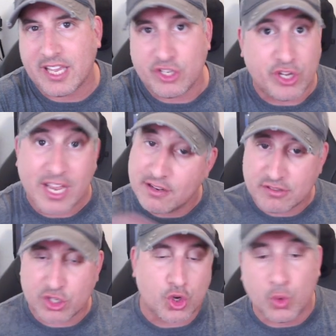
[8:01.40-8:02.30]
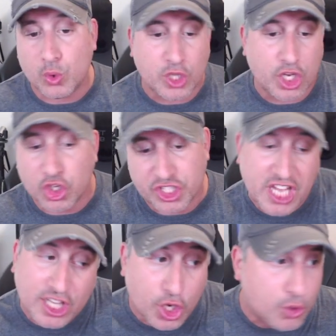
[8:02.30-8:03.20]
You get cool little
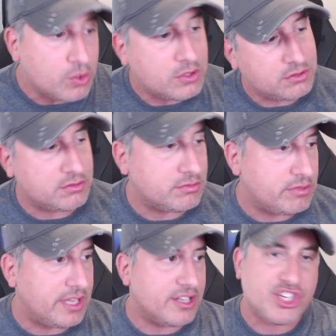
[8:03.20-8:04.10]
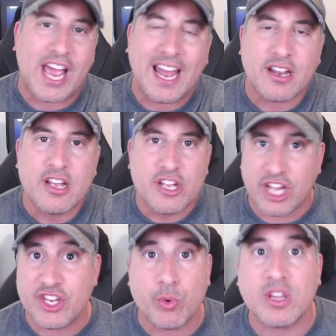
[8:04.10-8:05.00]
yellow in the chat
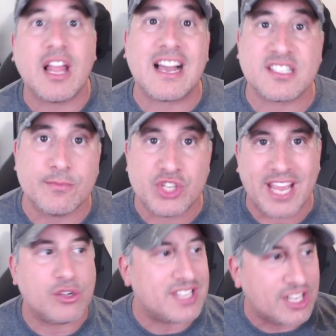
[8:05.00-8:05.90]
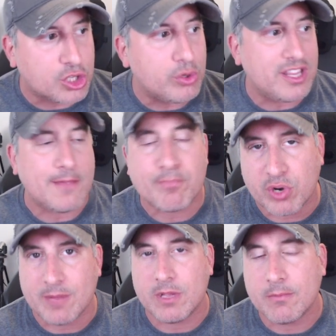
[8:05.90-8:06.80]
and you unlock some channels, including the
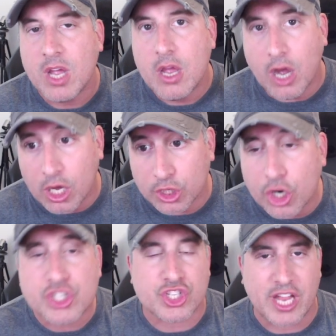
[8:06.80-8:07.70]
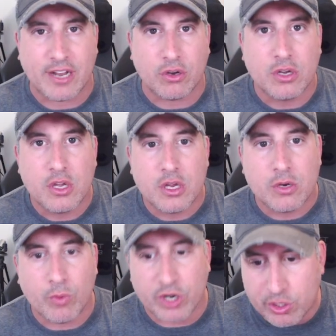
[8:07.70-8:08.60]
premium alerts channel
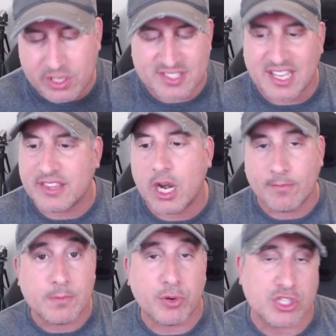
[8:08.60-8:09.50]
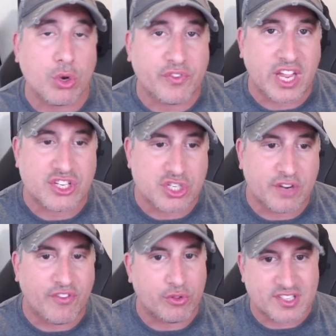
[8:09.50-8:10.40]
where you can set that up to push notifications to your
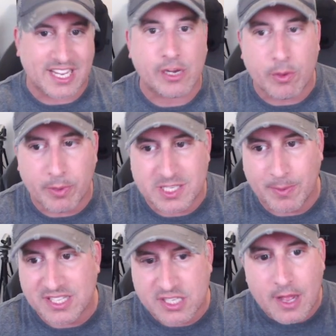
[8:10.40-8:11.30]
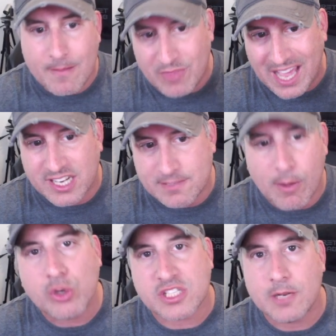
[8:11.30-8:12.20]
phone the second we place bets. That is
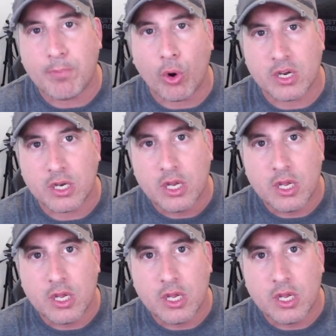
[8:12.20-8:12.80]
most important